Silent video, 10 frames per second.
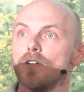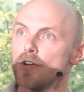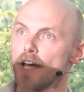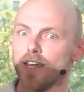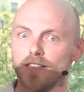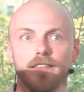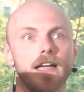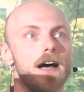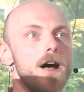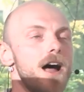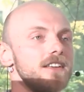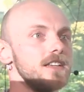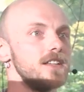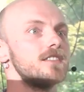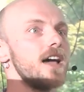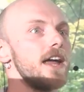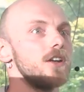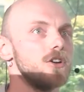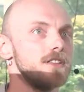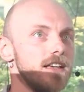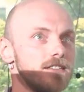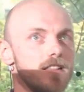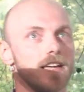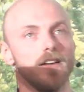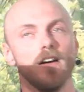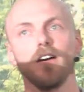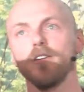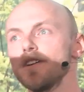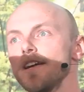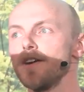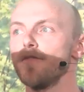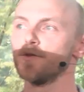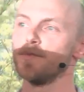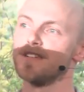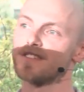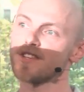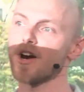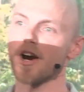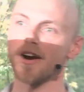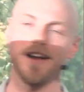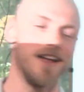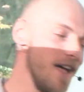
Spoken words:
look at it, I see design not as like, okay, you have to be the star.